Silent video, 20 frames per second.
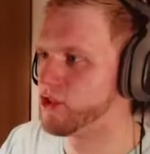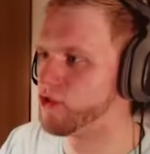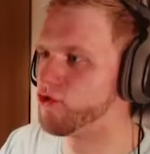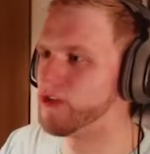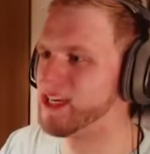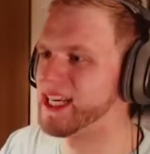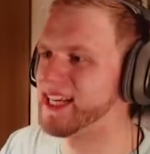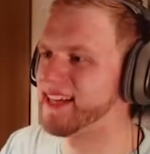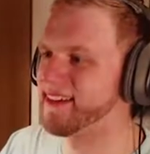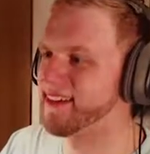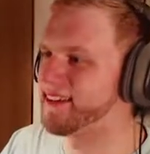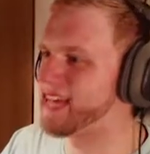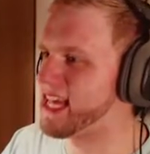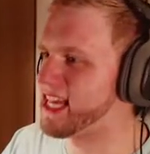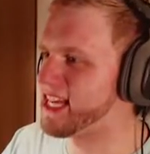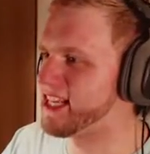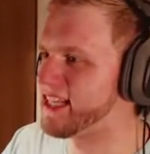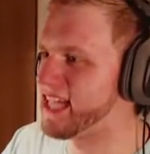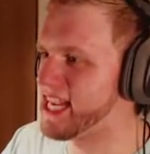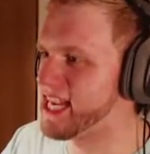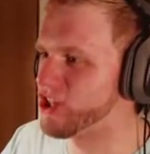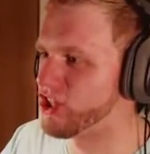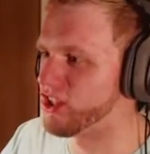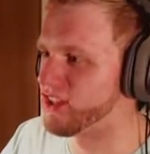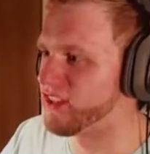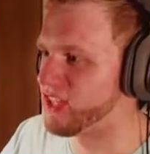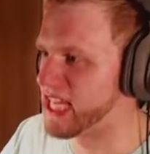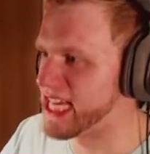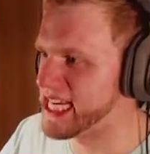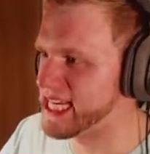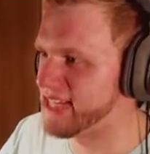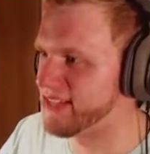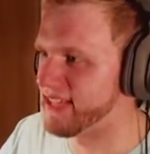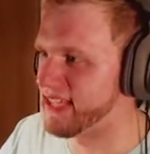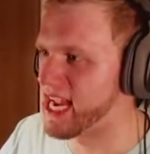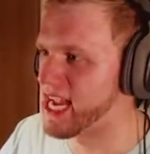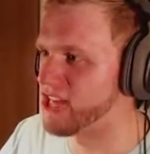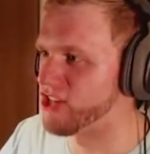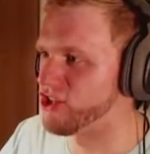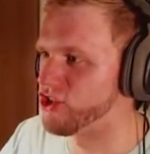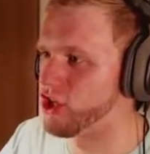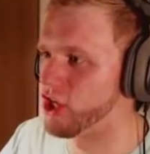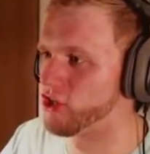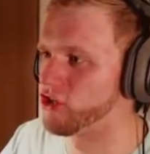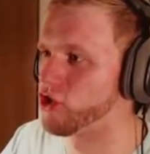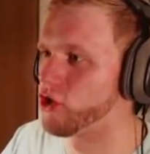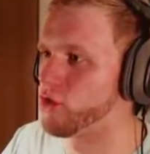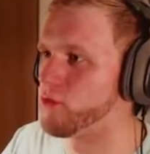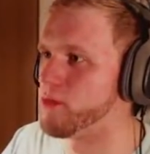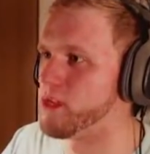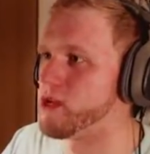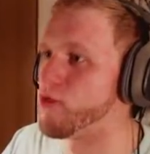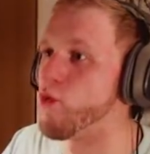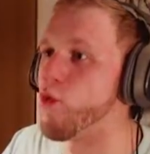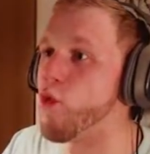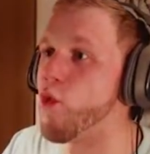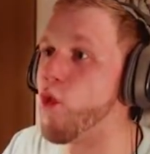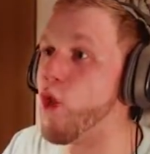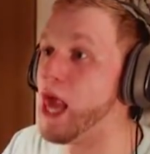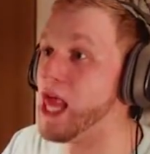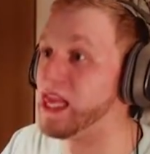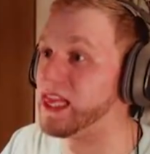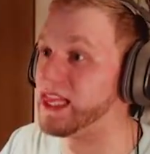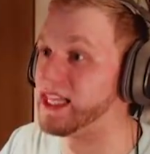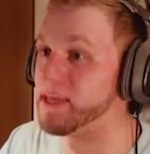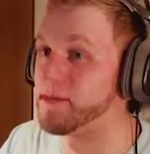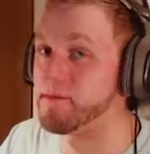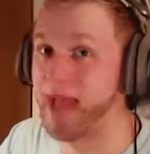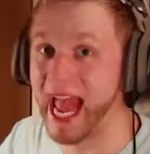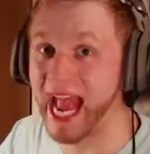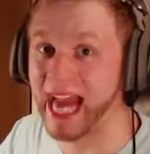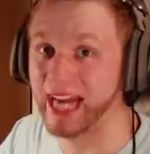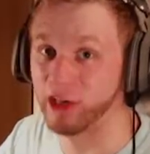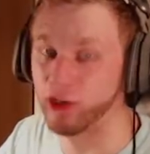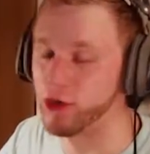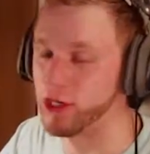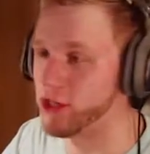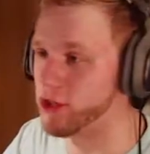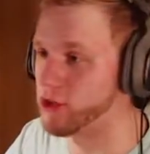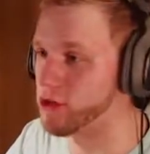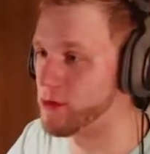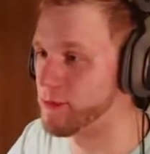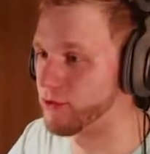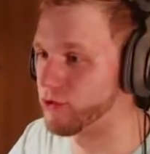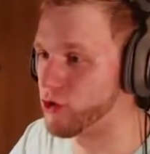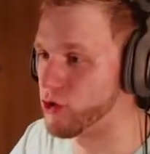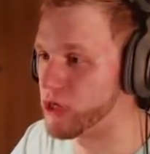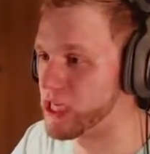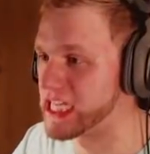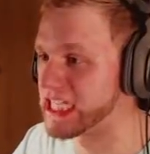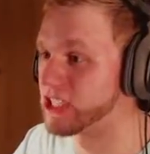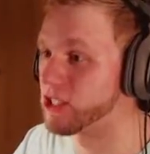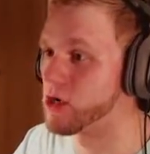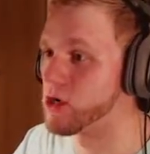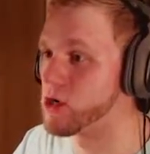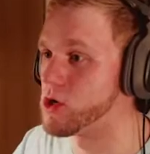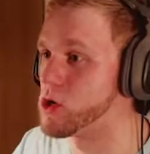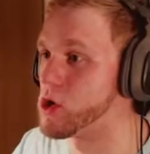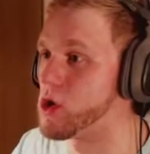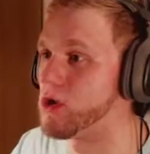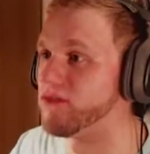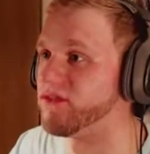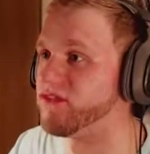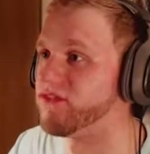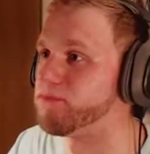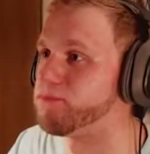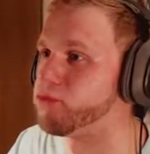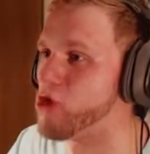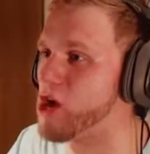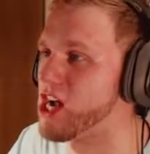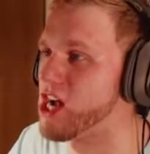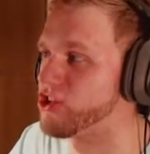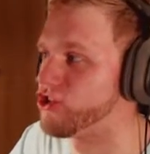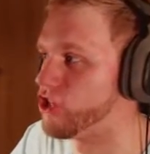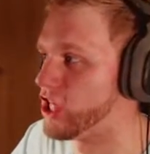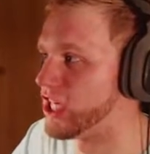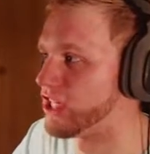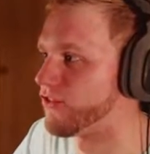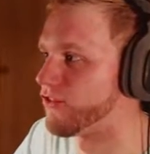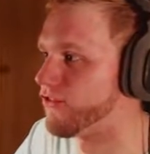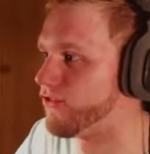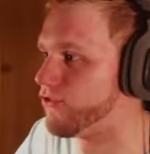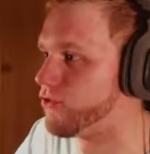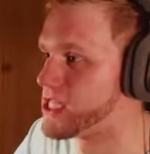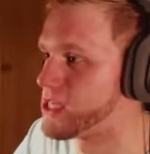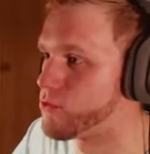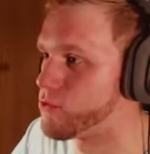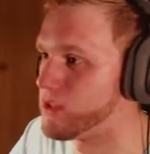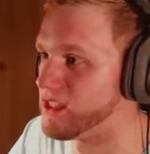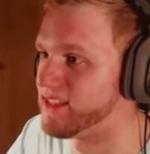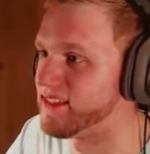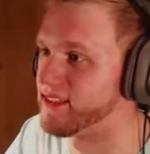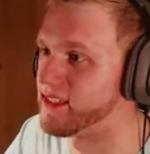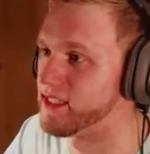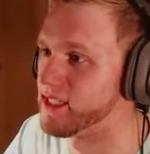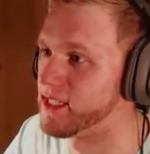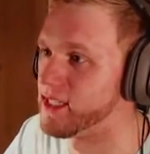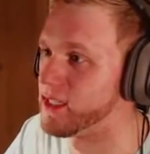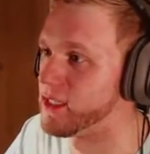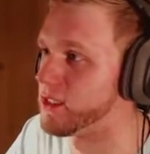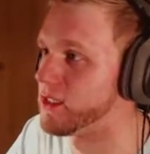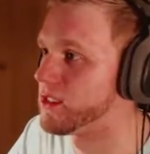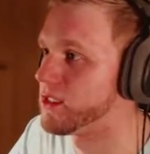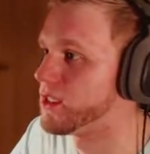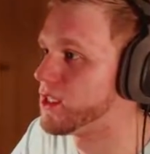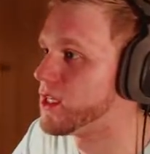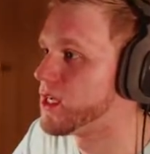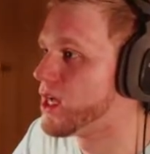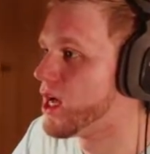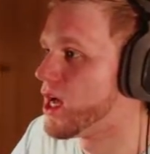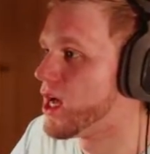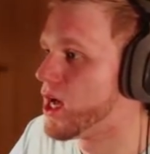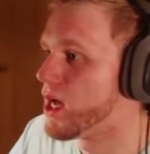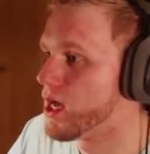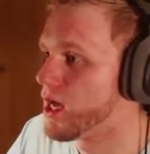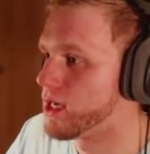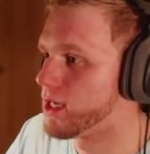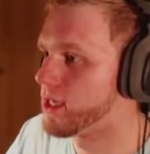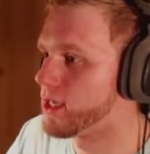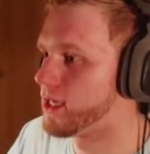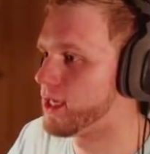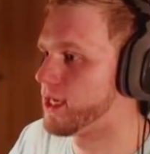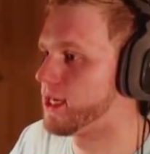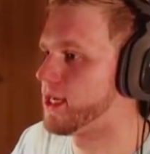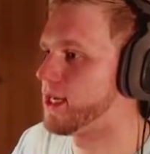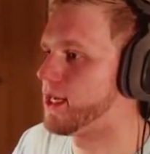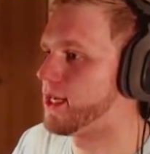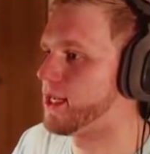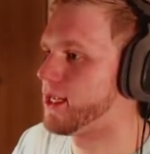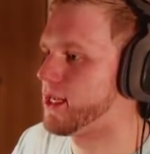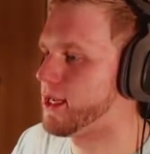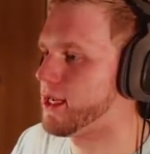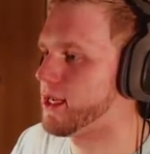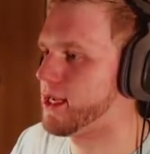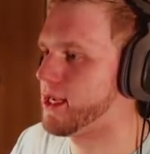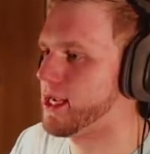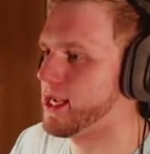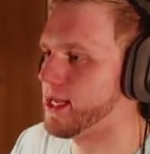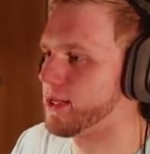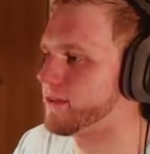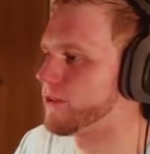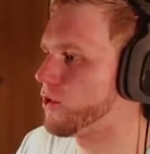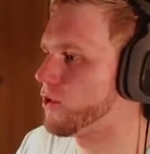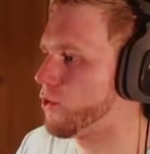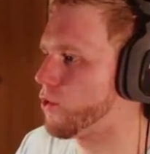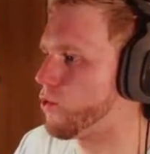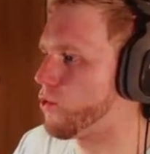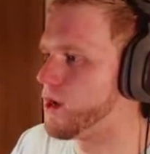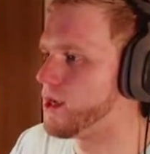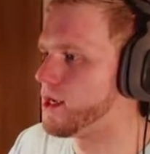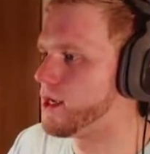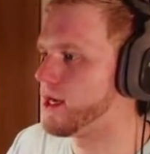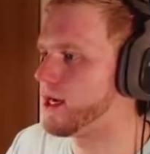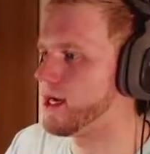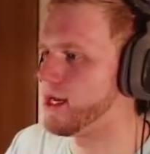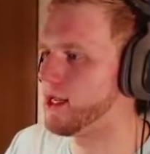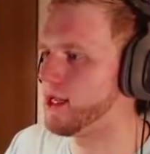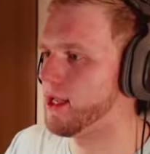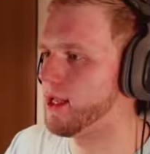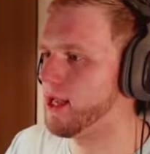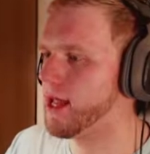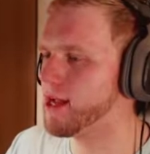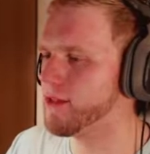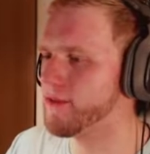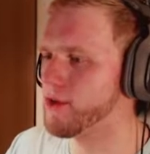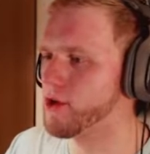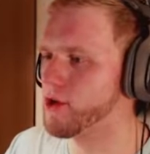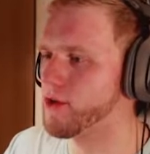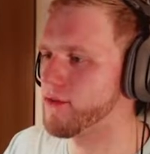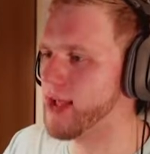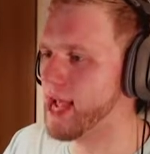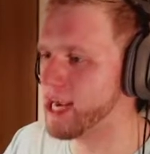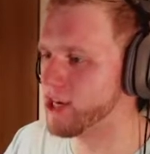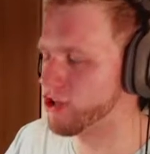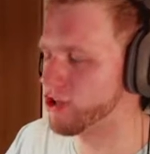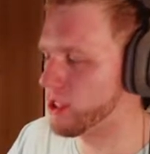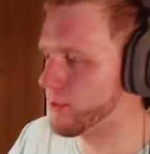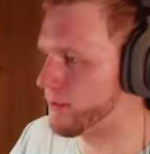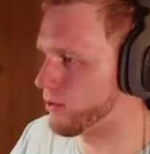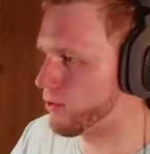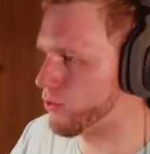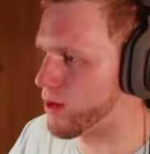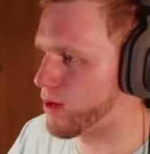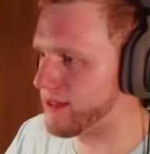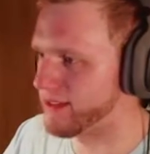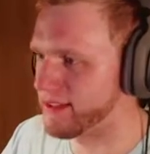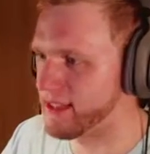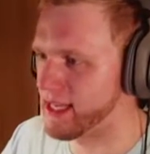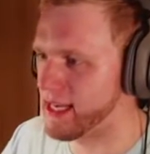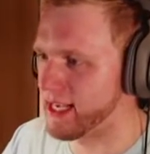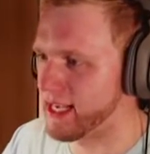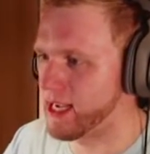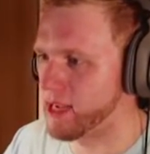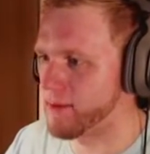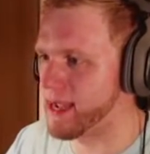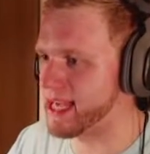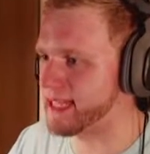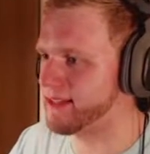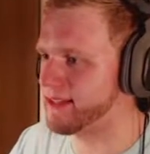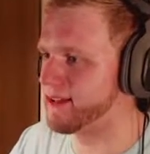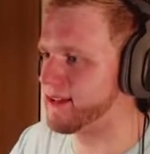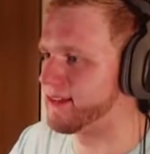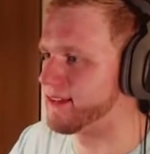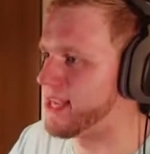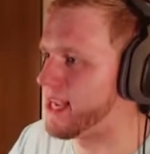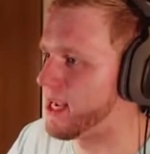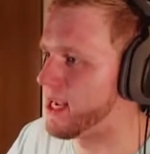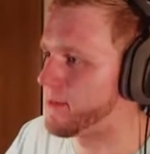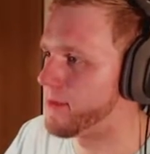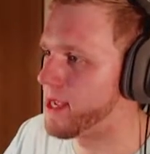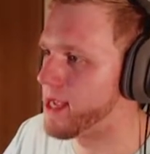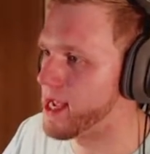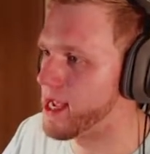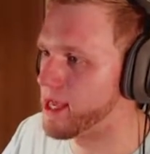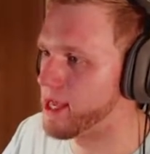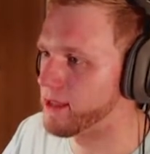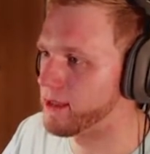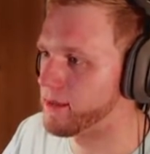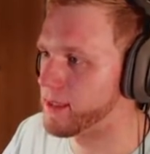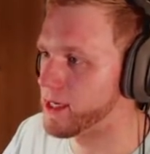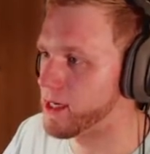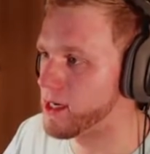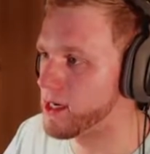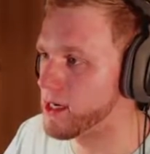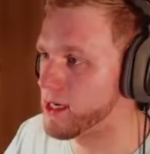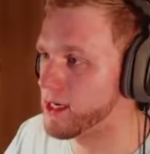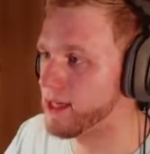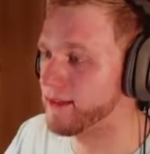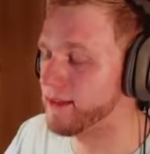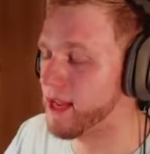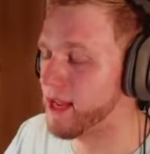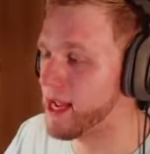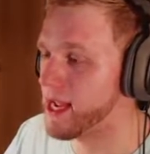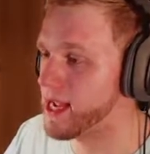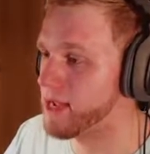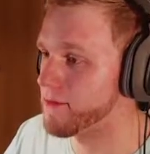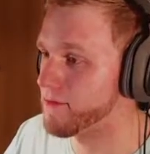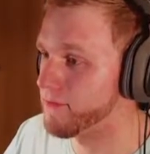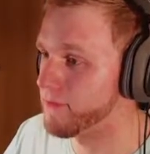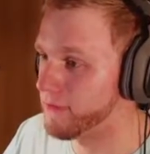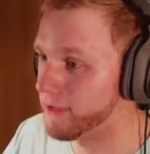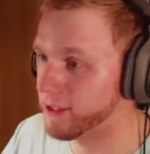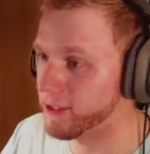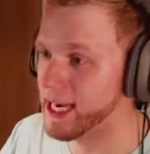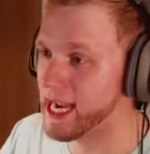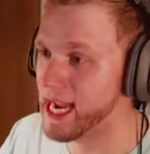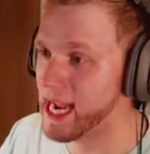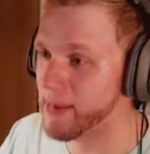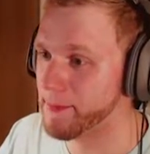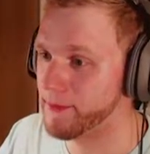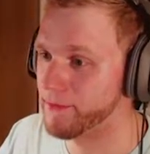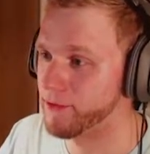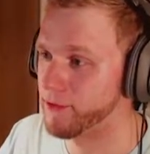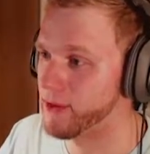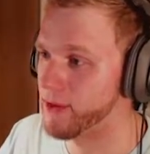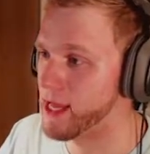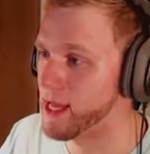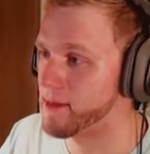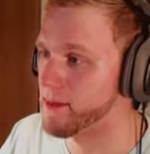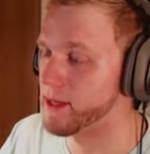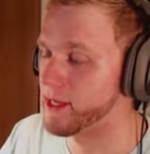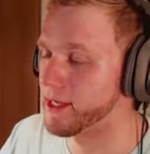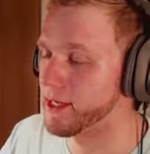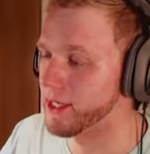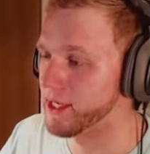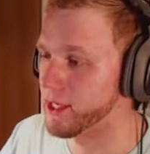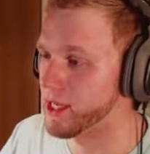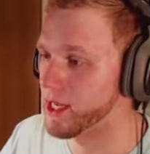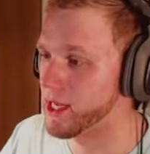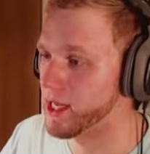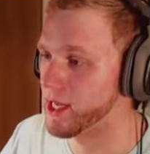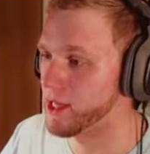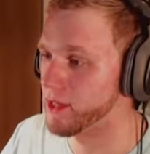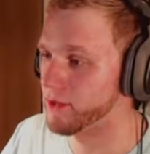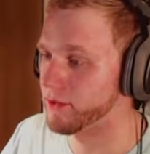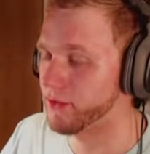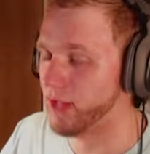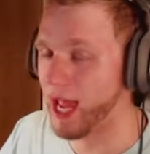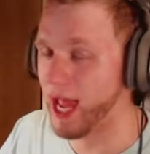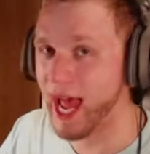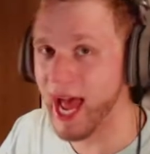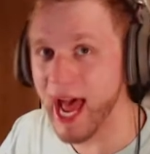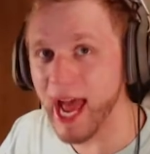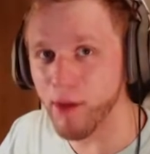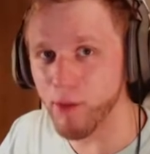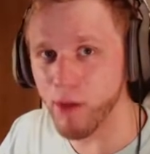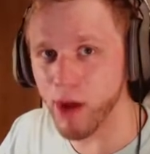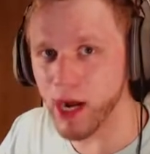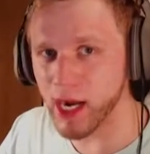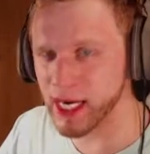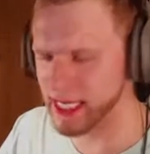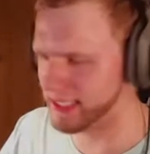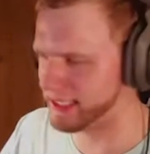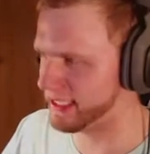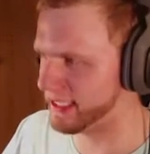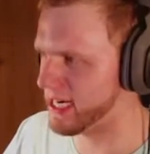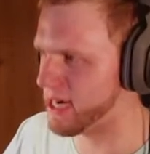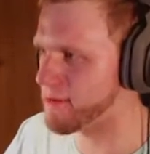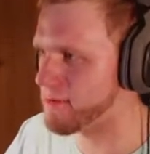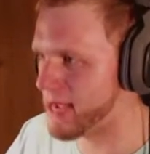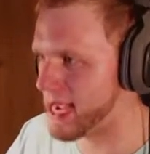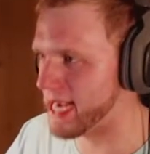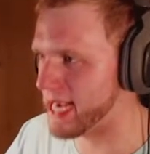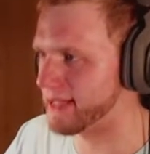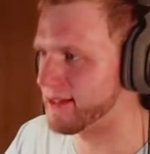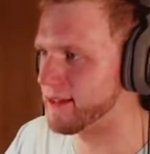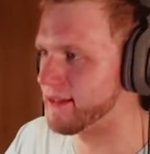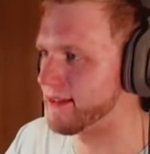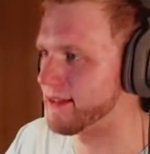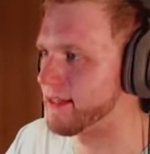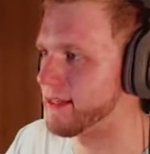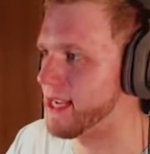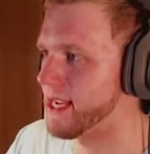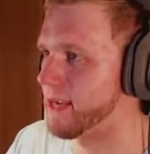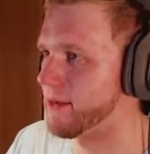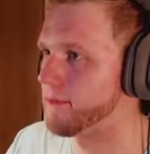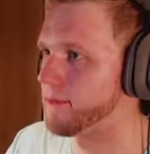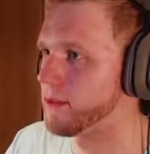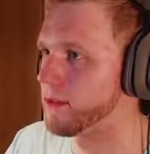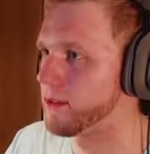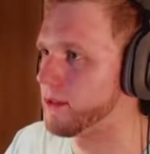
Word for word: Greetings and salutations, ladies and gentlemen. Welcome back to another episode here of Project Frequency. So a lot of you have actually been requesting that I come back to this game, and to be honest, I am very happy for that because I wanted to come back to this game.